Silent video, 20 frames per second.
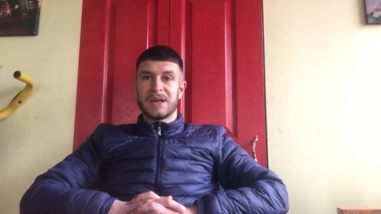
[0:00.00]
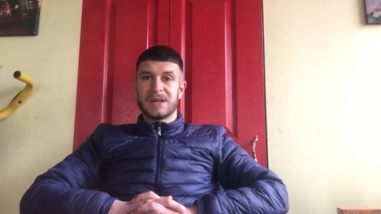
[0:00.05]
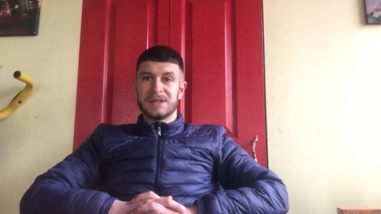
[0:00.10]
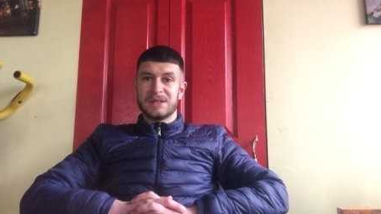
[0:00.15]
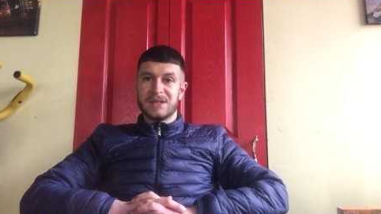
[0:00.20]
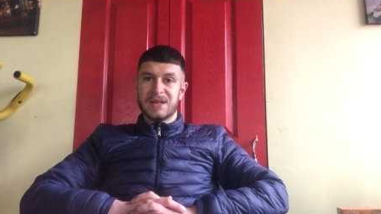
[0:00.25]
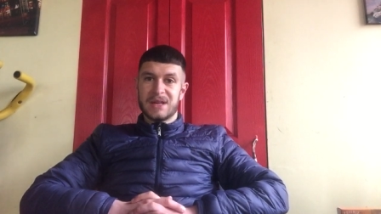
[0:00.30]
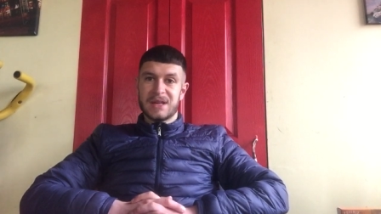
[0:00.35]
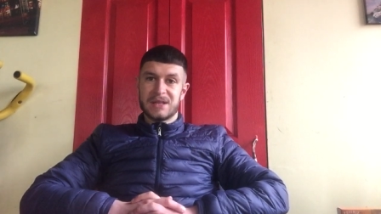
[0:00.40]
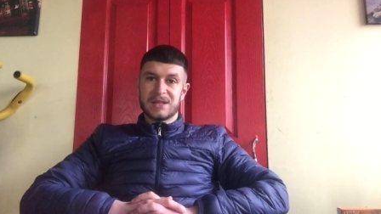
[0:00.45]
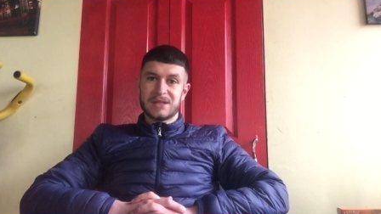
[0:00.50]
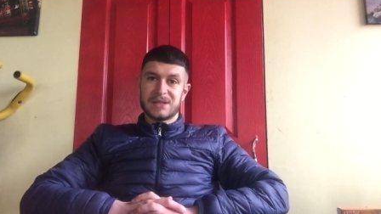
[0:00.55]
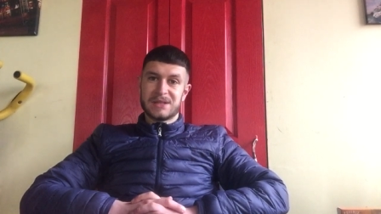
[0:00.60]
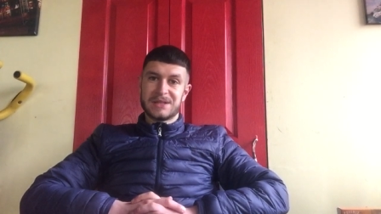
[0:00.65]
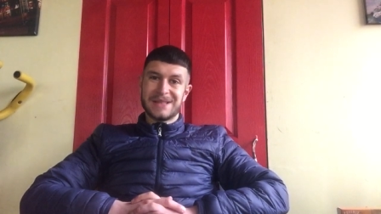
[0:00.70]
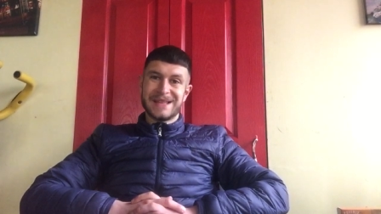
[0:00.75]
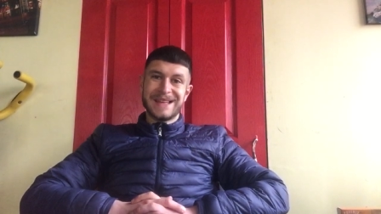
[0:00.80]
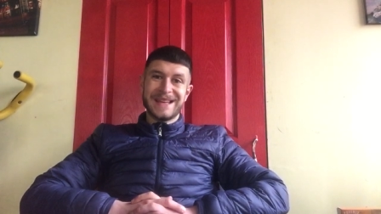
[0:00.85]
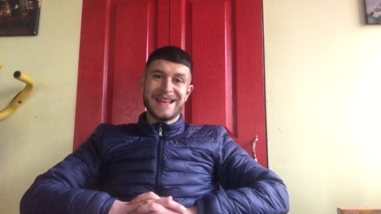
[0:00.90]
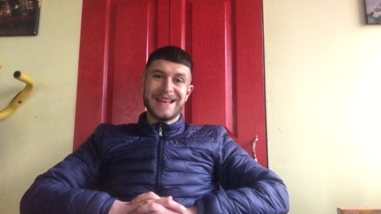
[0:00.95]
as
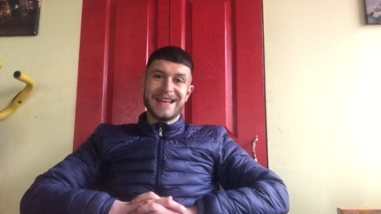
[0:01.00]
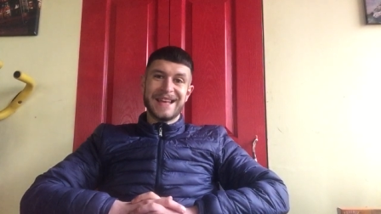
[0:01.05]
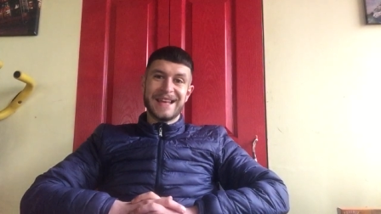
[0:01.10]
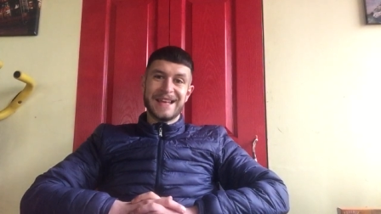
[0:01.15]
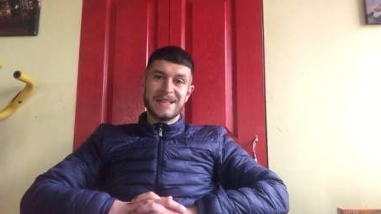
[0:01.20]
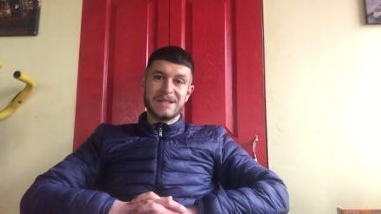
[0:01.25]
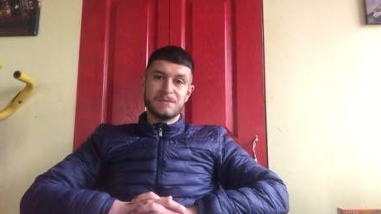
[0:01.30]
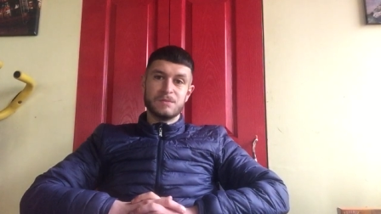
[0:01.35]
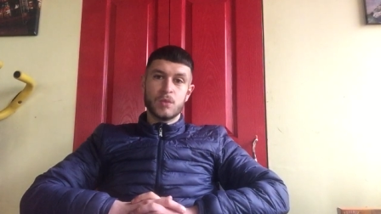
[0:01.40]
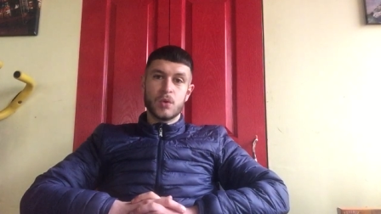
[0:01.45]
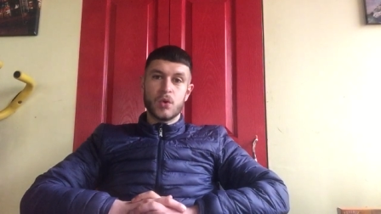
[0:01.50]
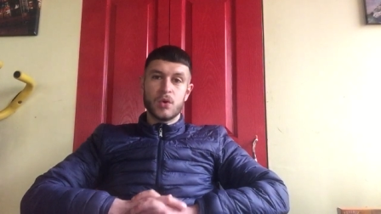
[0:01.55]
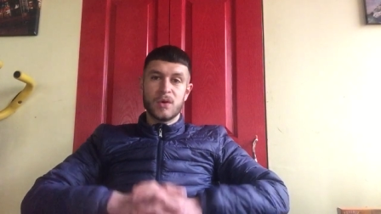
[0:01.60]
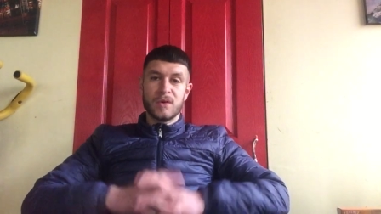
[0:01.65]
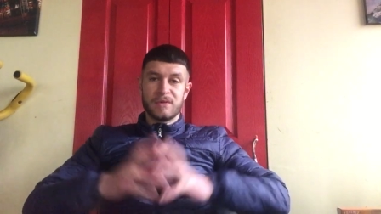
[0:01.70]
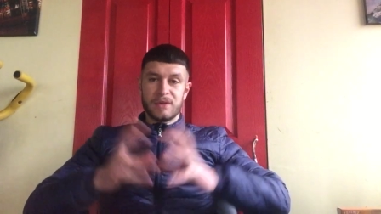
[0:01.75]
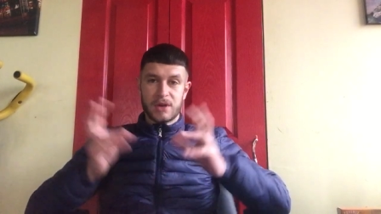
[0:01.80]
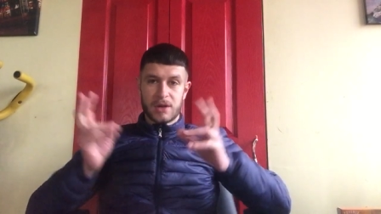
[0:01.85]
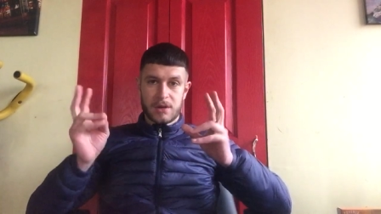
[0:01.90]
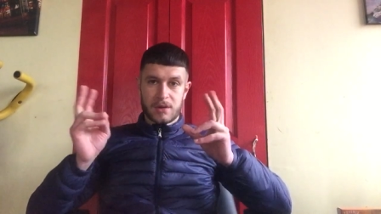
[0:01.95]
yes, it is
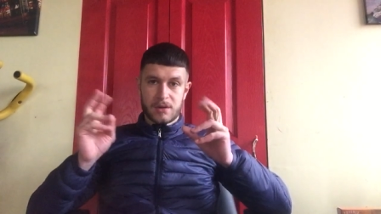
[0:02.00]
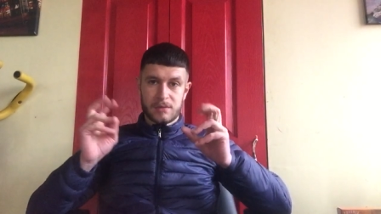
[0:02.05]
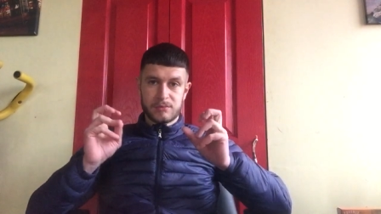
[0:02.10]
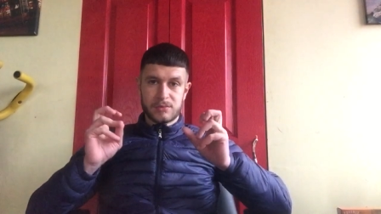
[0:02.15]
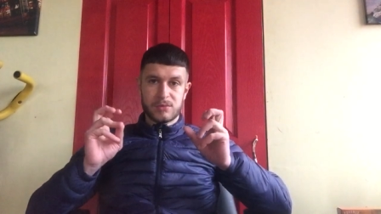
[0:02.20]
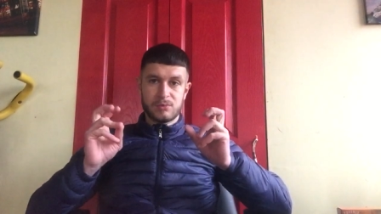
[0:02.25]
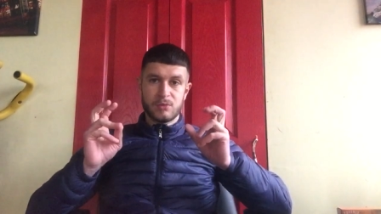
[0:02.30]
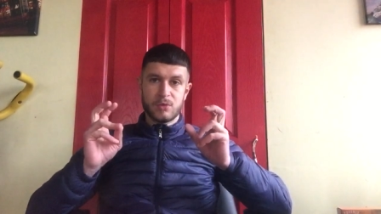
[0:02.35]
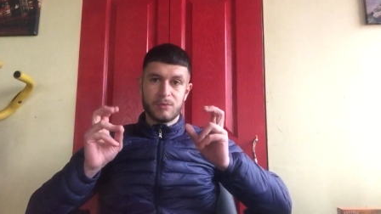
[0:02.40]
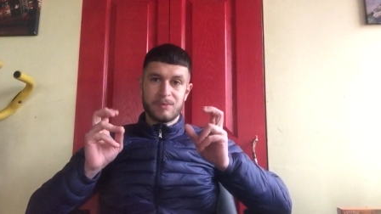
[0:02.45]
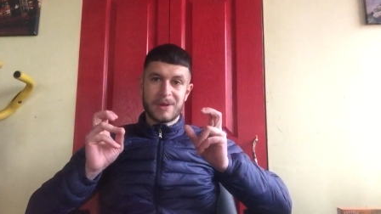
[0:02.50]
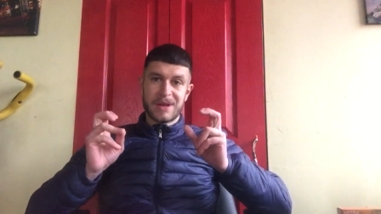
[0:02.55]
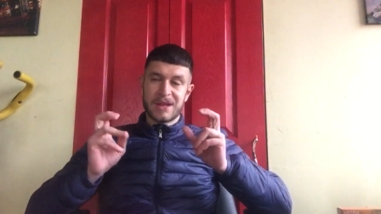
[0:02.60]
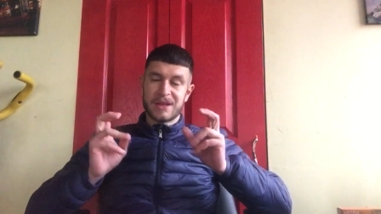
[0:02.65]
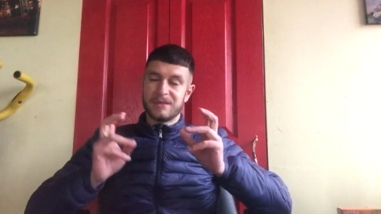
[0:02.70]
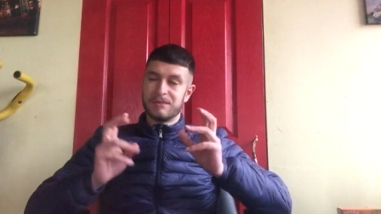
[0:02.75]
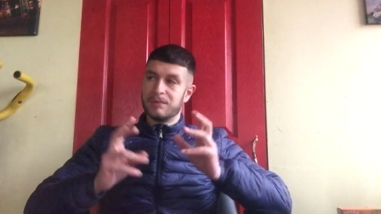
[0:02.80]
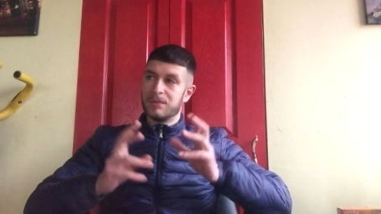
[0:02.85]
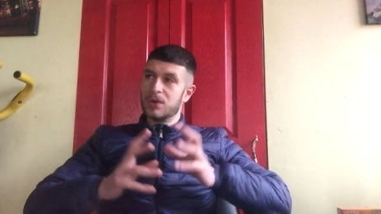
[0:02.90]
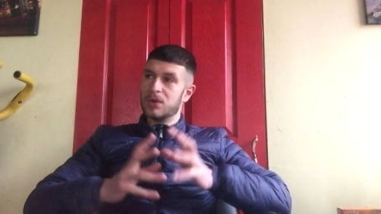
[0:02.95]
more of an optimal
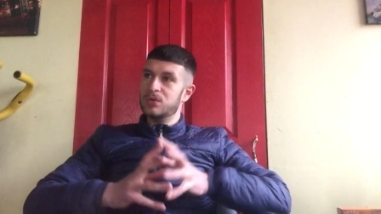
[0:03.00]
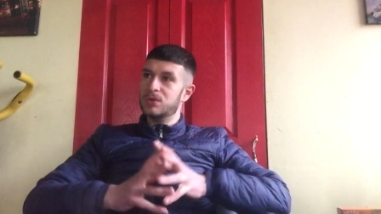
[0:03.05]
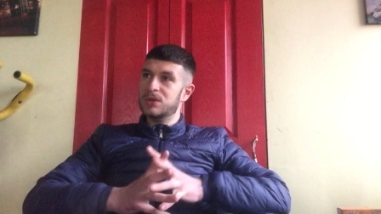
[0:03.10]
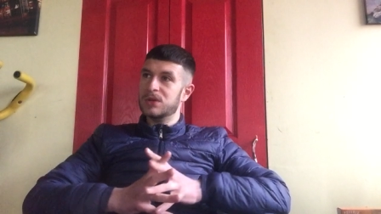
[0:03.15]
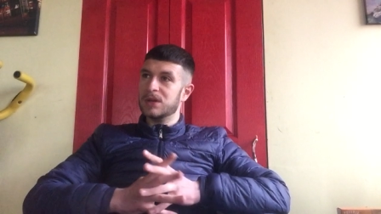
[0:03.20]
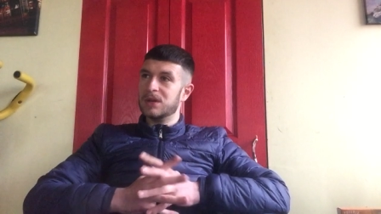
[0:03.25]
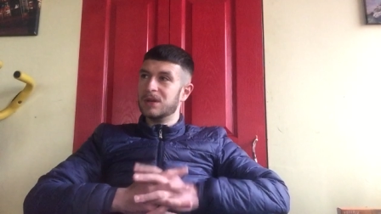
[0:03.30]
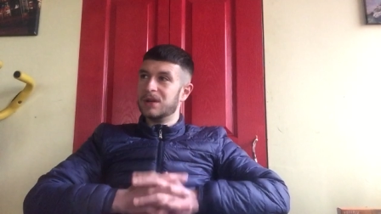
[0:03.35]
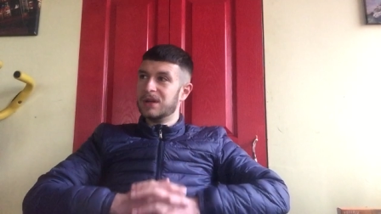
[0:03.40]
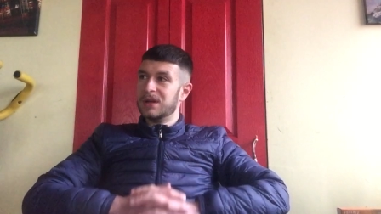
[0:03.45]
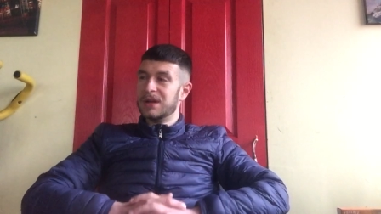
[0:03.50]
path of motion.